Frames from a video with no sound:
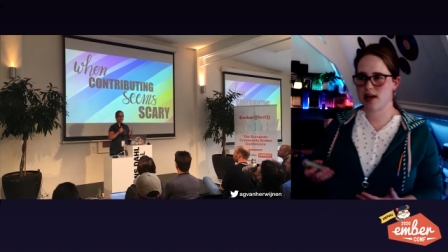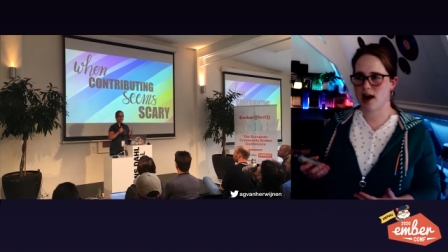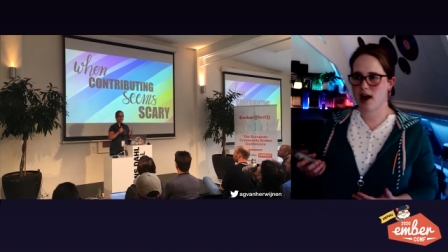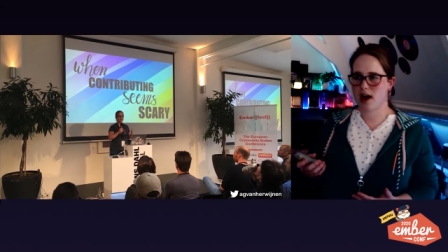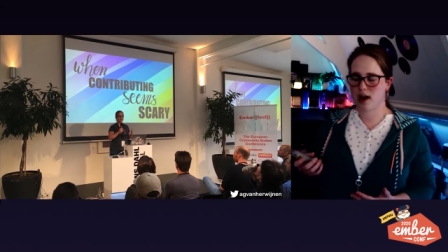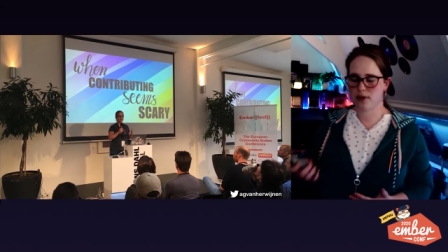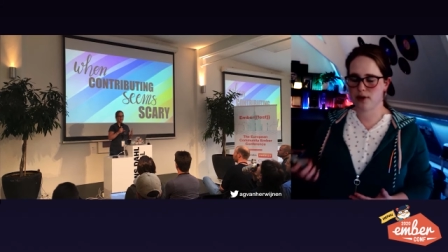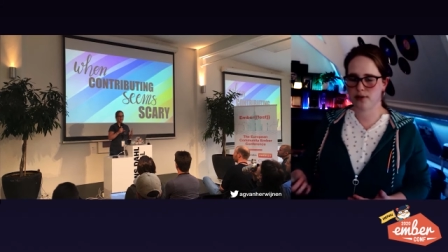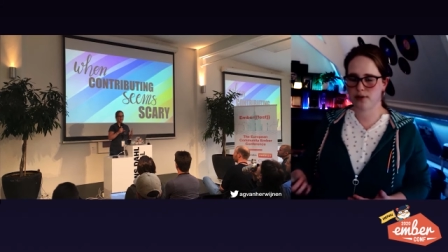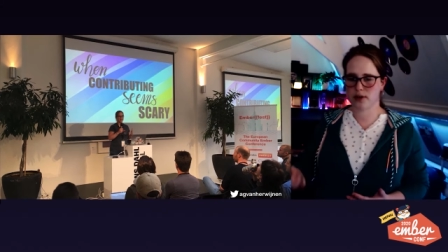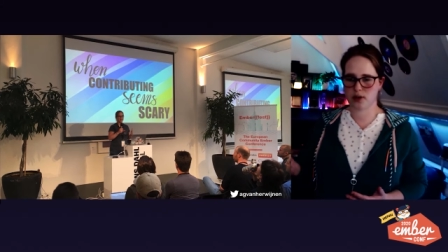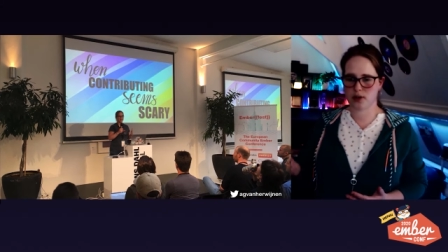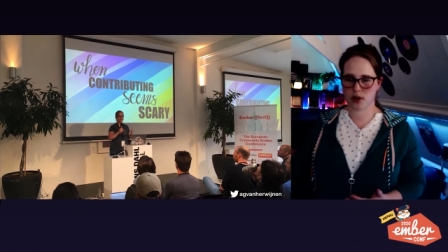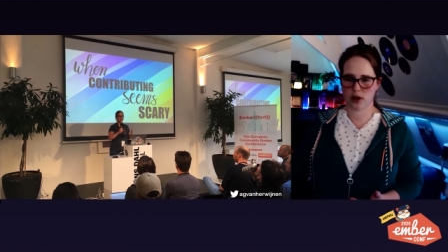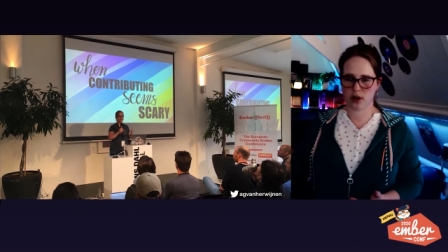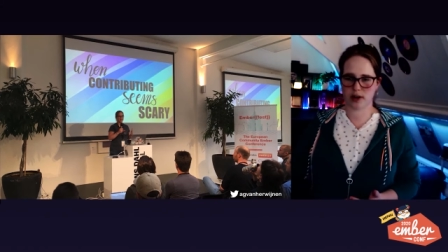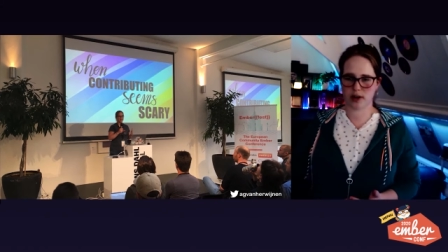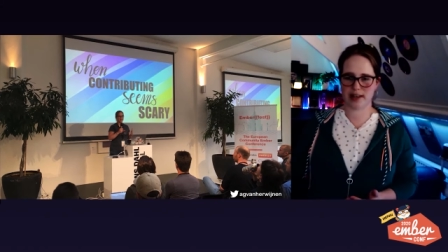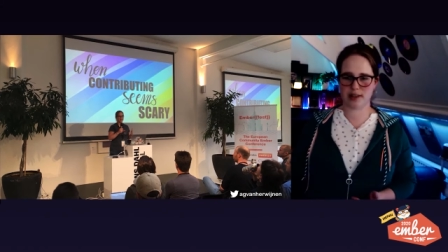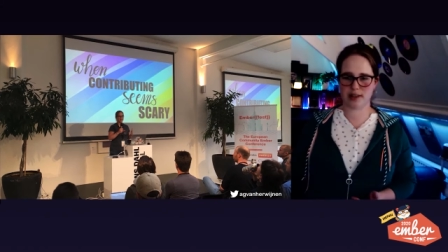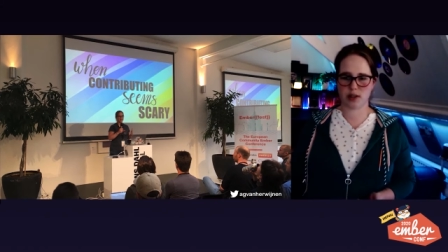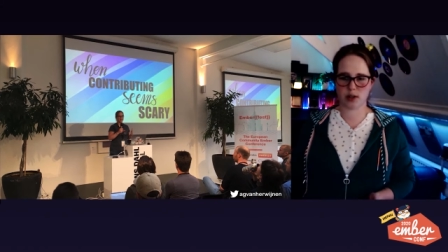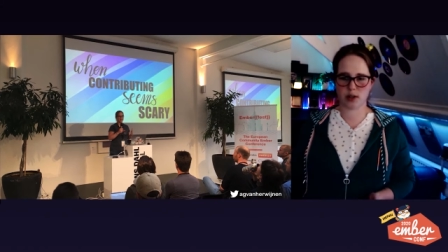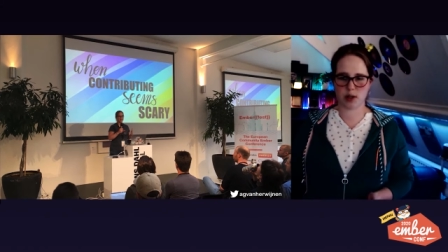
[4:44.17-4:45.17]
after
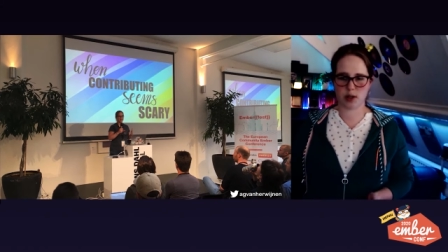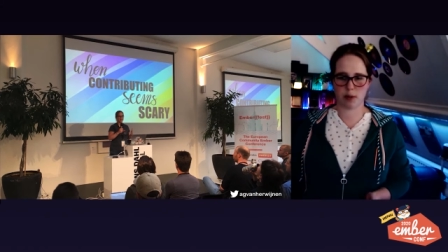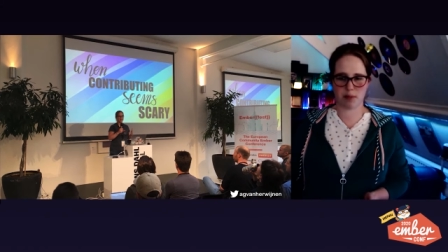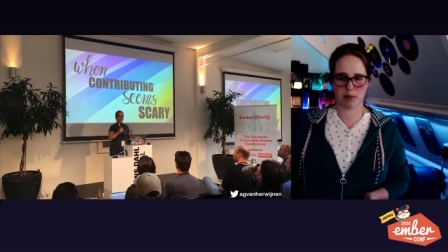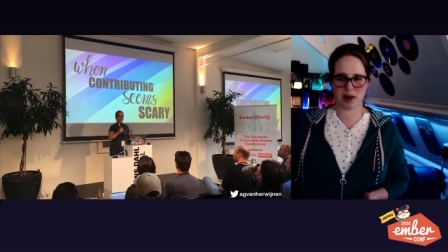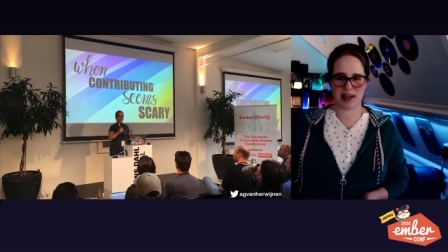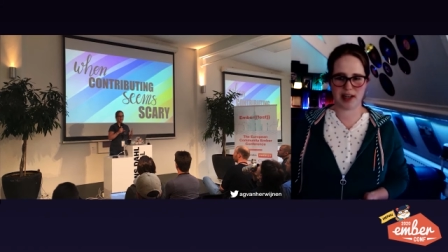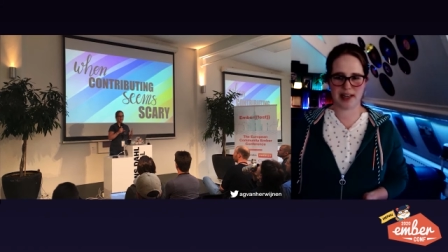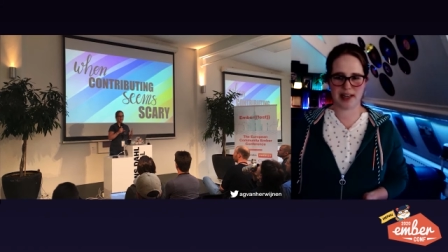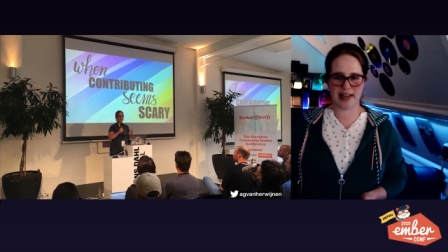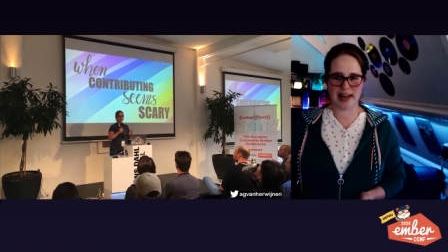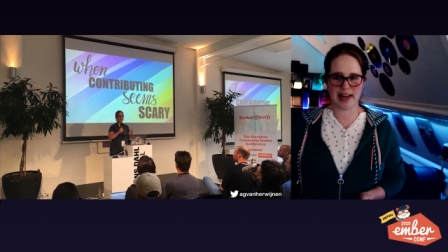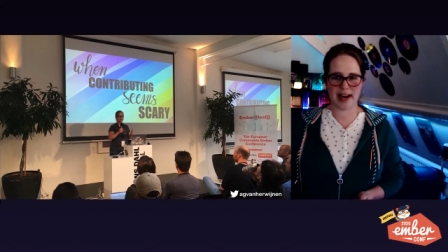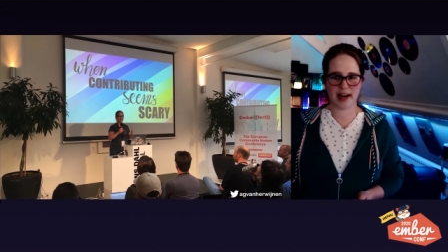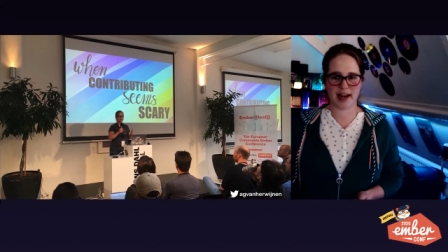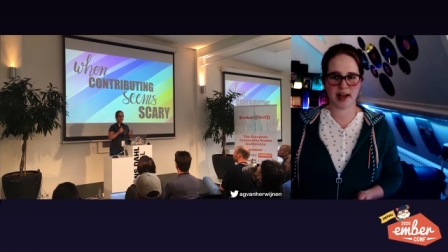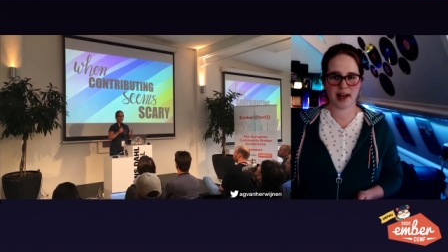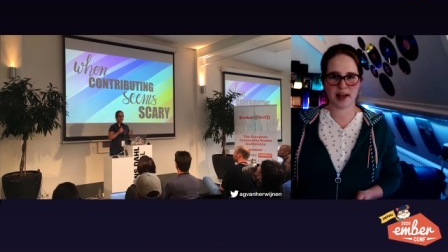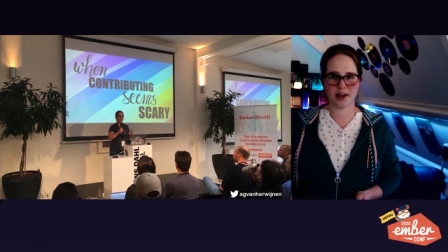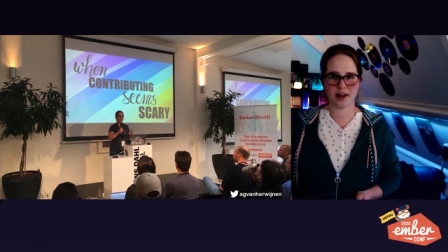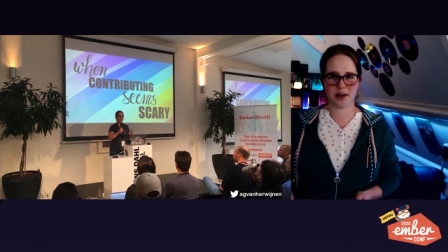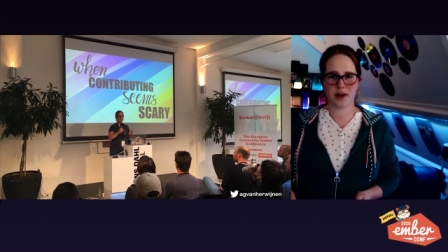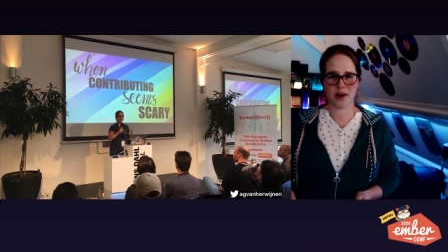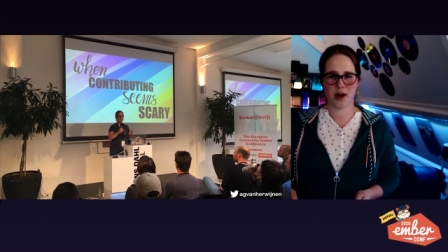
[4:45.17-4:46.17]
talking to somebody
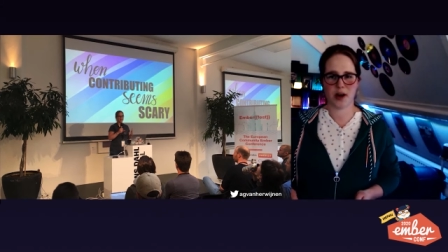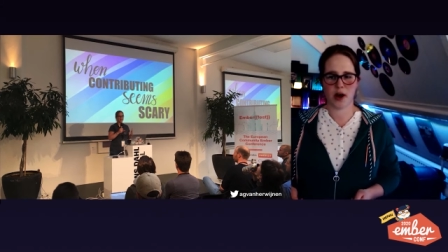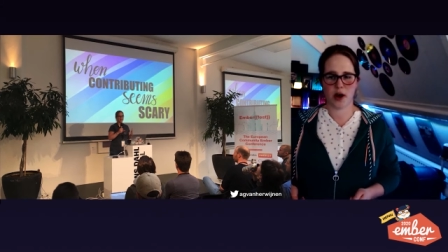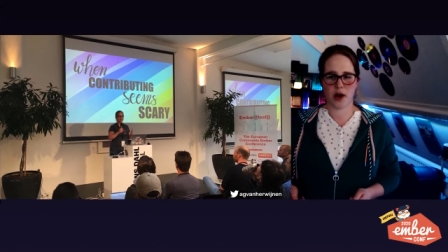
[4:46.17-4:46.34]
there